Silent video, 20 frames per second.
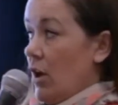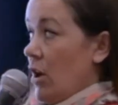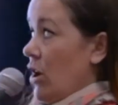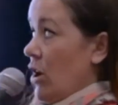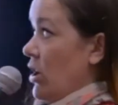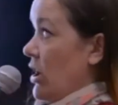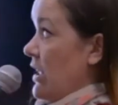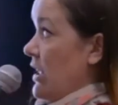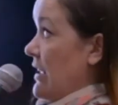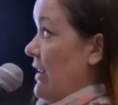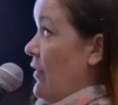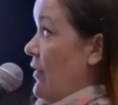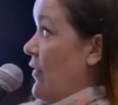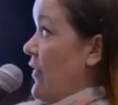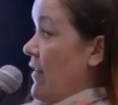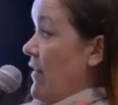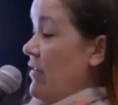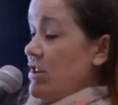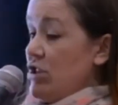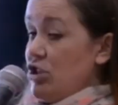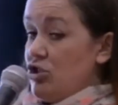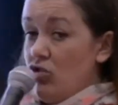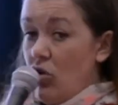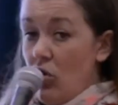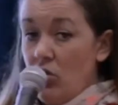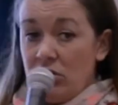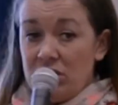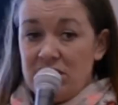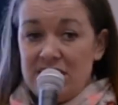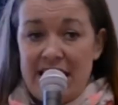You need to have a very
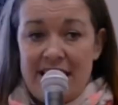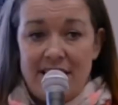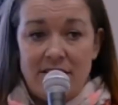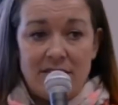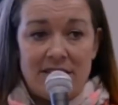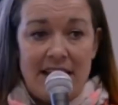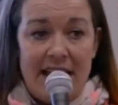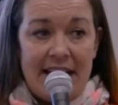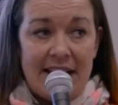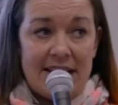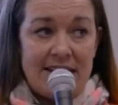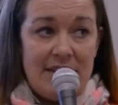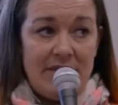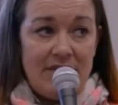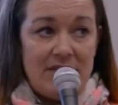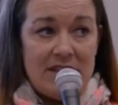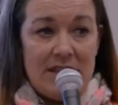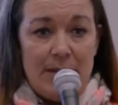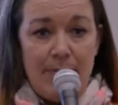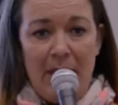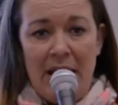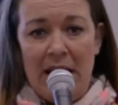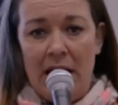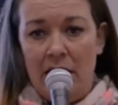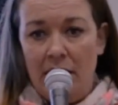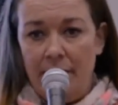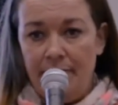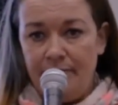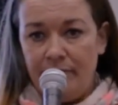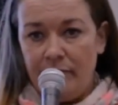strong sales activity
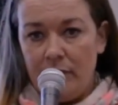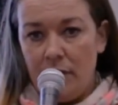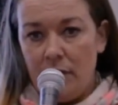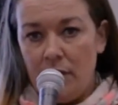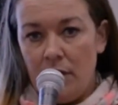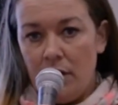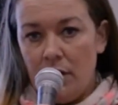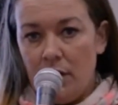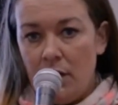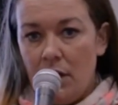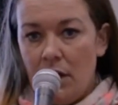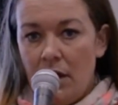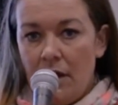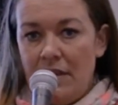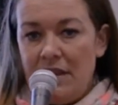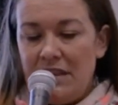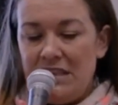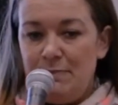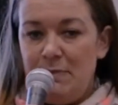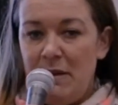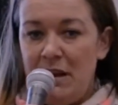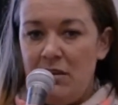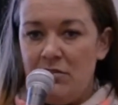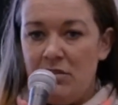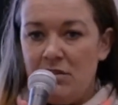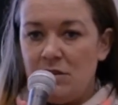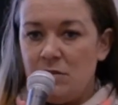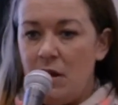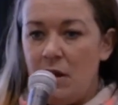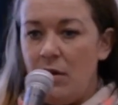pillar. This pillar
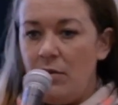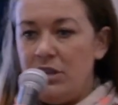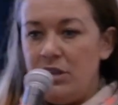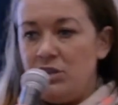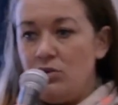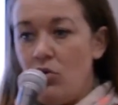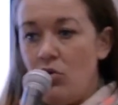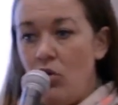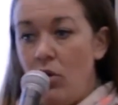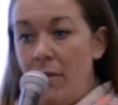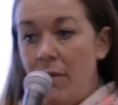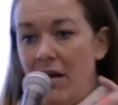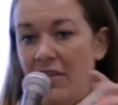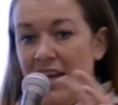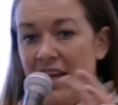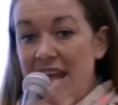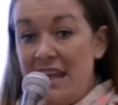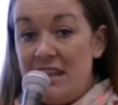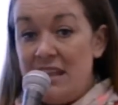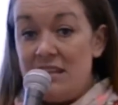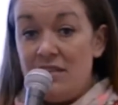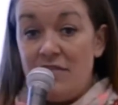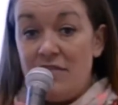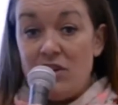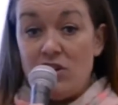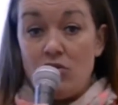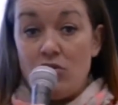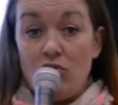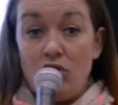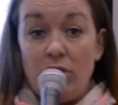is where we talk about the
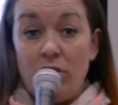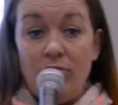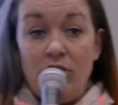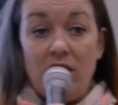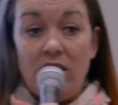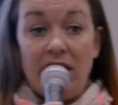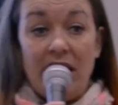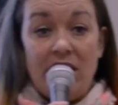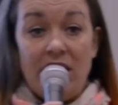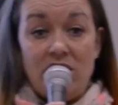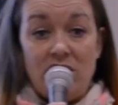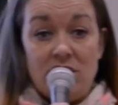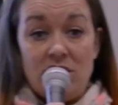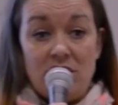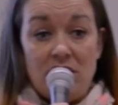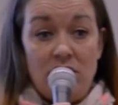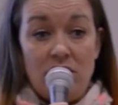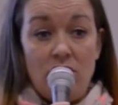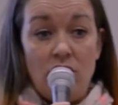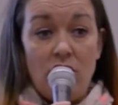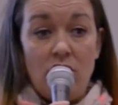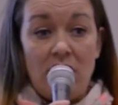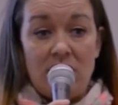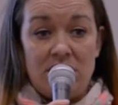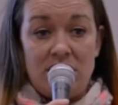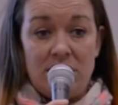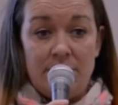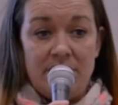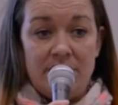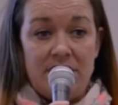individual communications that your
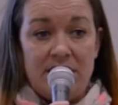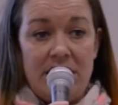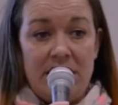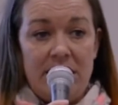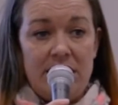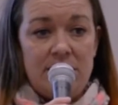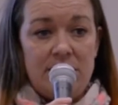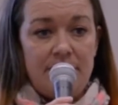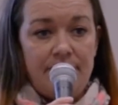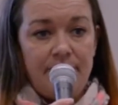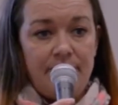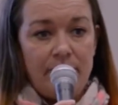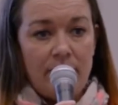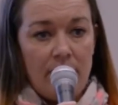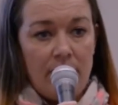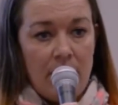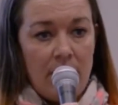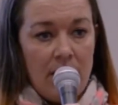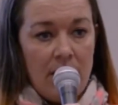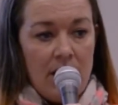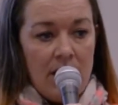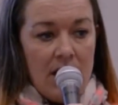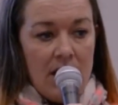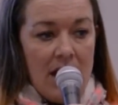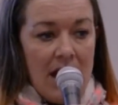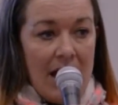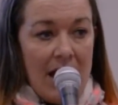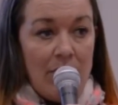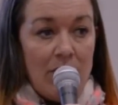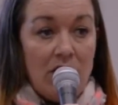customer sees,
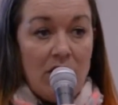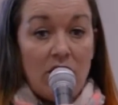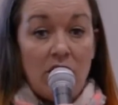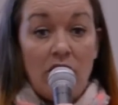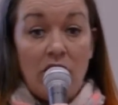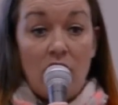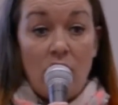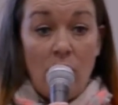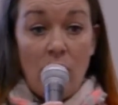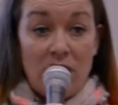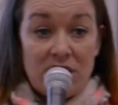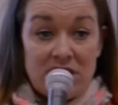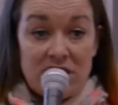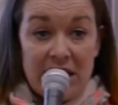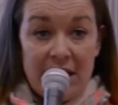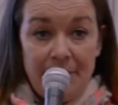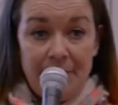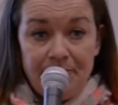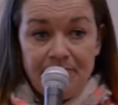and we look at the quality,